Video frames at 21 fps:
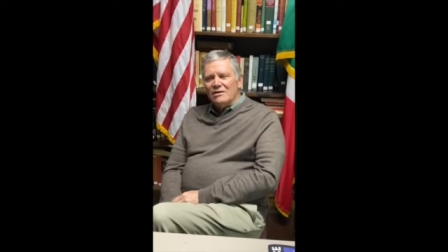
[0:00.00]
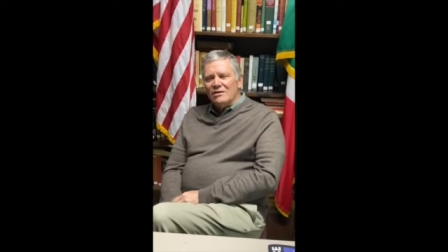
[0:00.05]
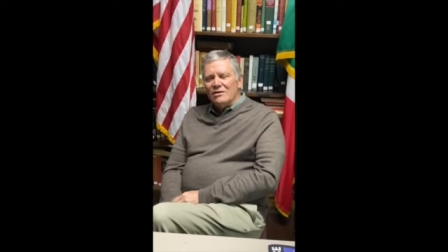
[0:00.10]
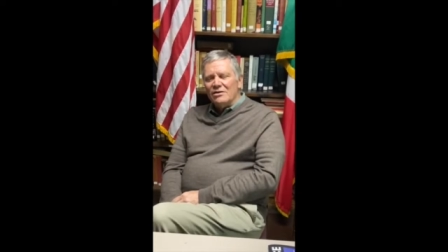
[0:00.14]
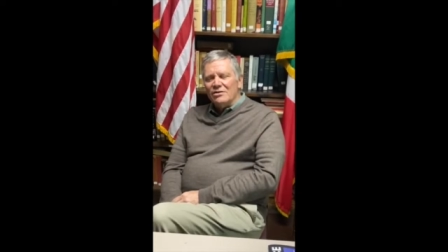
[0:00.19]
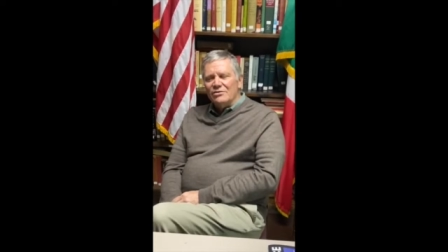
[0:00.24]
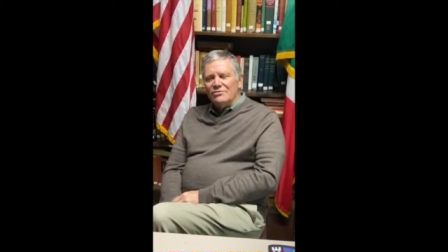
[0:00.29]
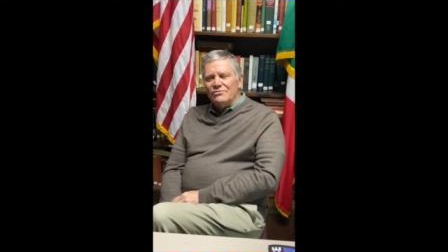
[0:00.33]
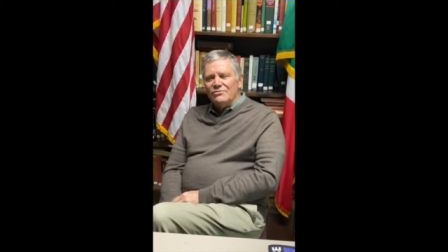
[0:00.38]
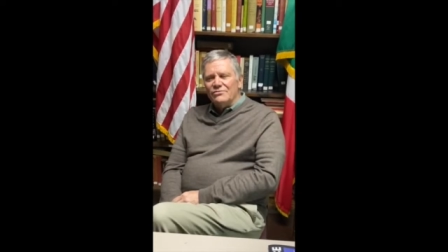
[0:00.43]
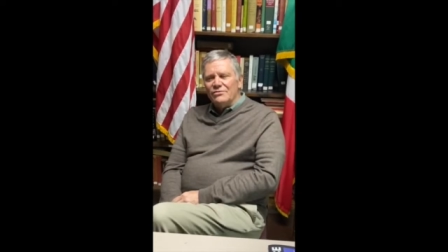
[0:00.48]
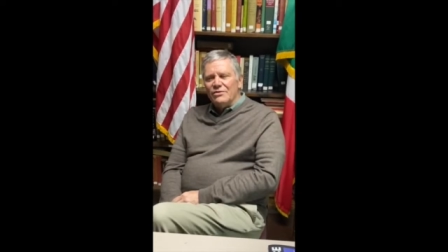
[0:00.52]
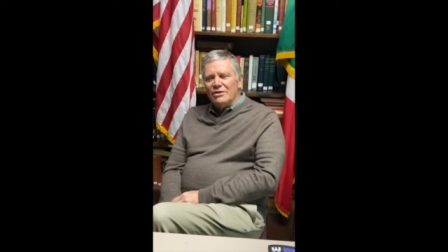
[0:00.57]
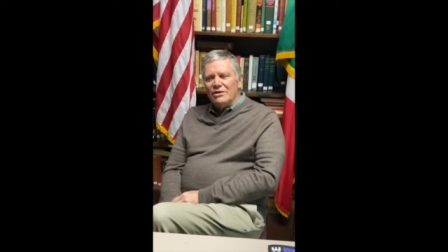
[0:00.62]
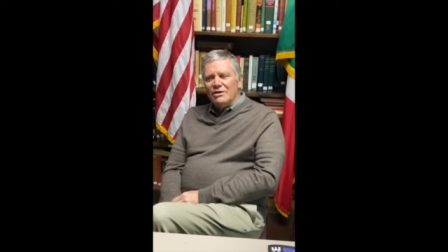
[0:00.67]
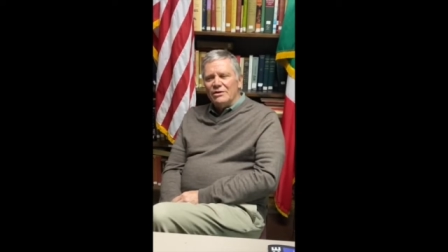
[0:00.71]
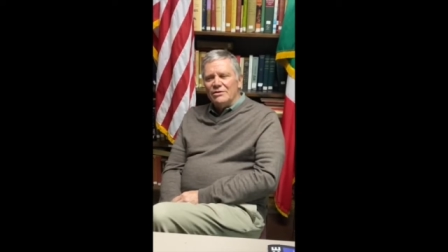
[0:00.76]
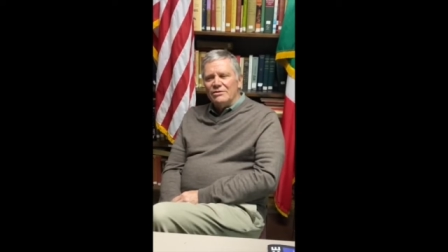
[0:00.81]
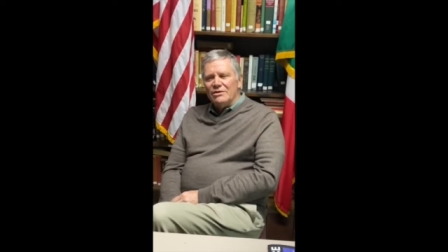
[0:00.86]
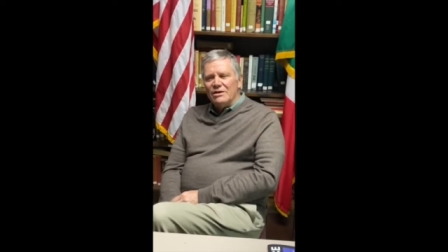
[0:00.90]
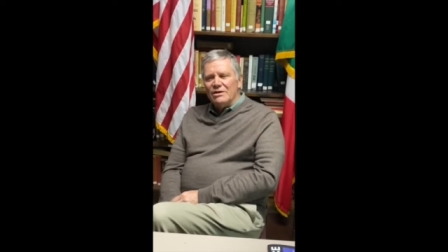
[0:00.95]
of
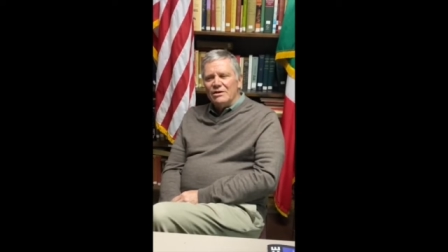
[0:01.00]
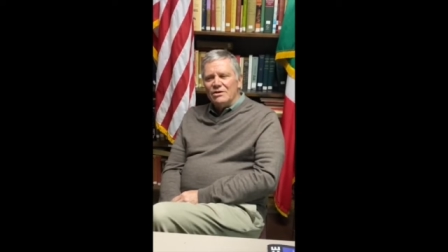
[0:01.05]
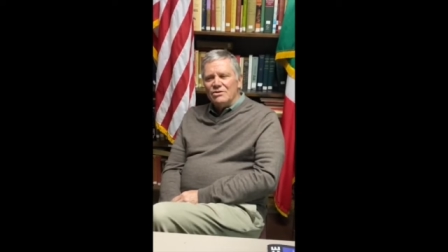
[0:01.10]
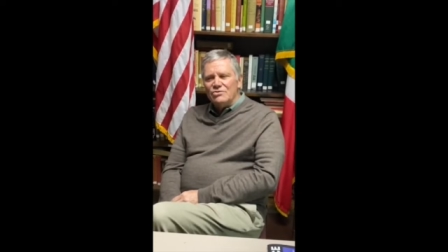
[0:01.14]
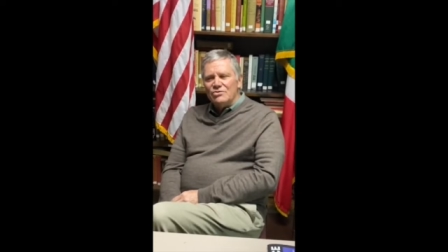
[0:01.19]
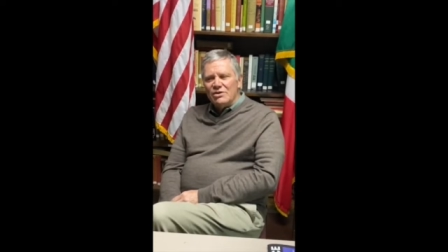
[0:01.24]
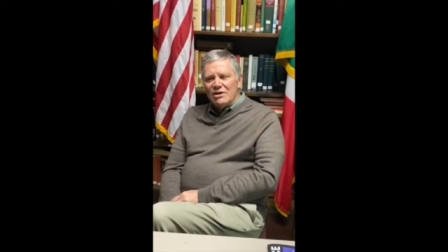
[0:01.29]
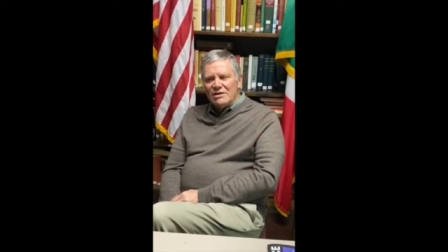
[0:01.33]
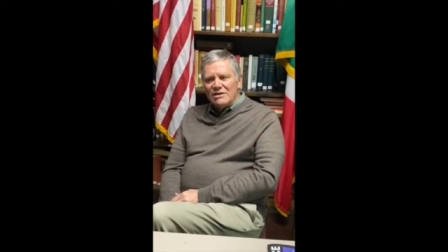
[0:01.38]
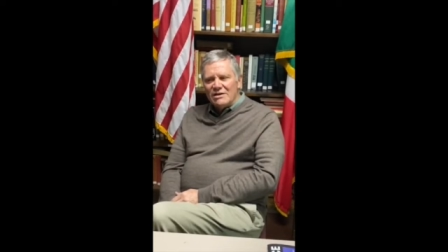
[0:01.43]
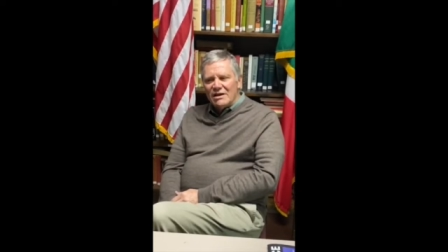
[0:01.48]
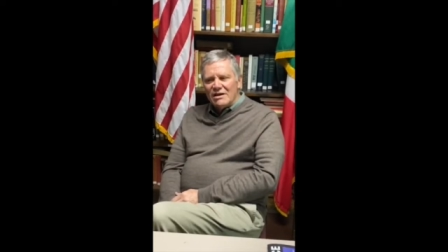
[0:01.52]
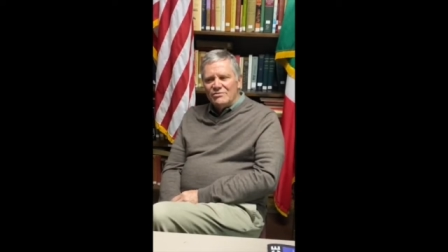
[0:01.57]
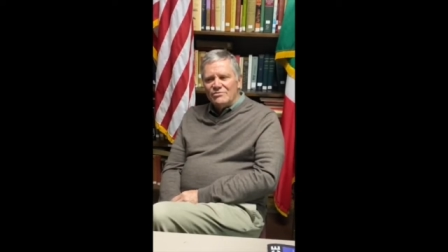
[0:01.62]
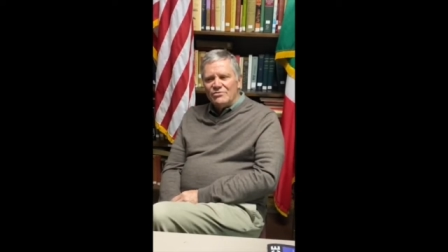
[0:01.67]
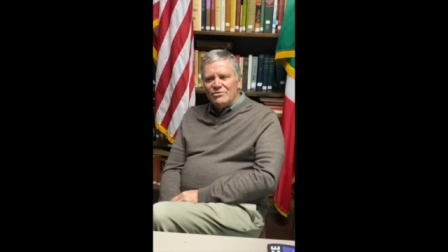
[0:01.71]
the country I came